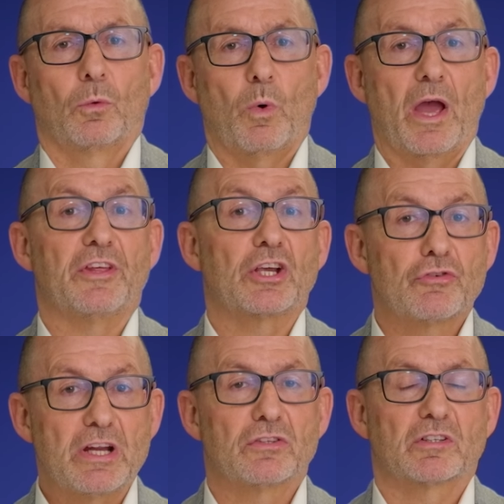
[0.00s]
where the
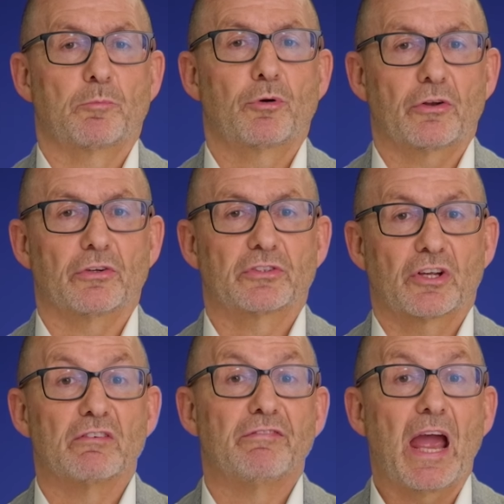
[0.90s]
ingredients of a product
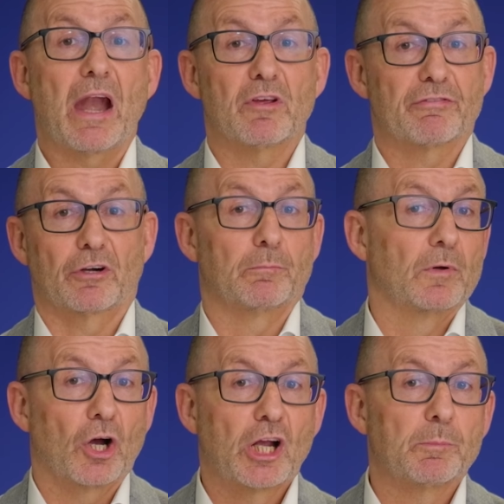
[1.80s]
can vary from
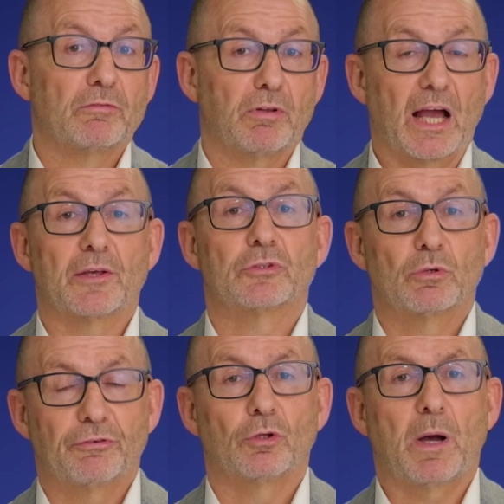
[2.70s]
a couple of lines to
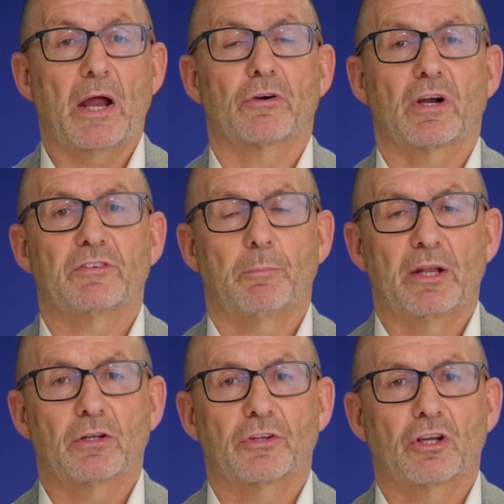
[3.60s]
a full paragraph
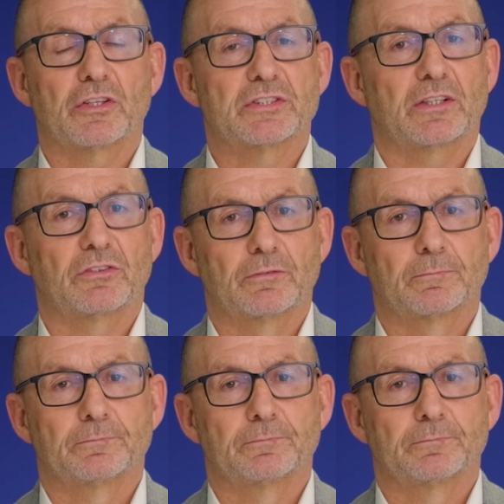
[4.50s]
depending on the contents.